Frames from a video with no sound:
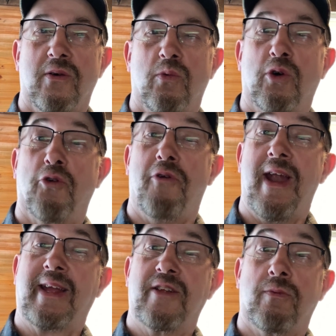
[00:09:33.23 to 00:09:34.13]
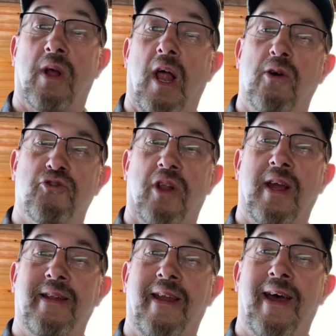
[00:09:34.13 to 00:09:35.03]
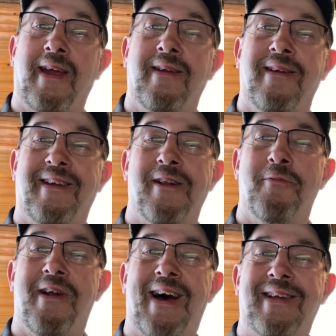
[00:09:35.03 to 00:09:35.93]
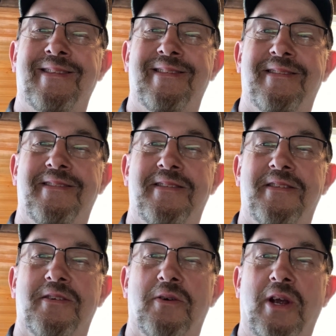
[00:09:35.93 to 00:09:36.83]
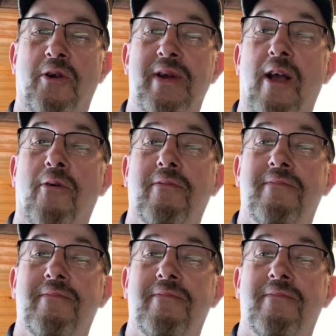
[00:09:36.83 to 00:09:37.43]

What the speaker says: we're gonna try to get some clothes clean today and get them dried. Well, here we go.